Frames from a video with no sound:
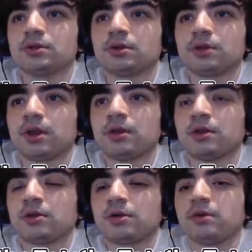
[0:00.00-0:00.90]
So
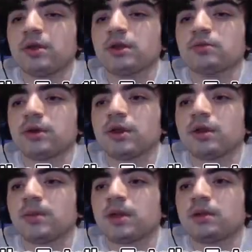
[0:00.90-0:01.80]
they're so they're nice right
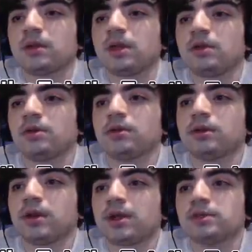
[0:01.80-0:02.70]
now, man. They are
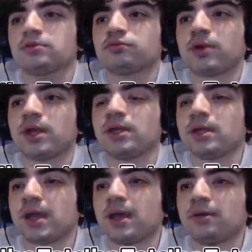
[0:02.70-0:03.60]
nice right
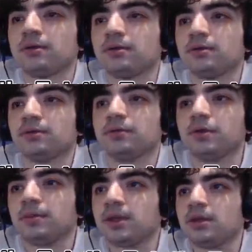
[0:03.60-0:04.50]
now. You
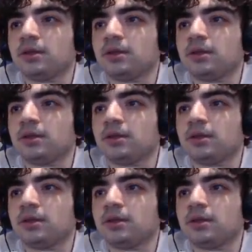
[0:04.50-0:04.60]
feel me?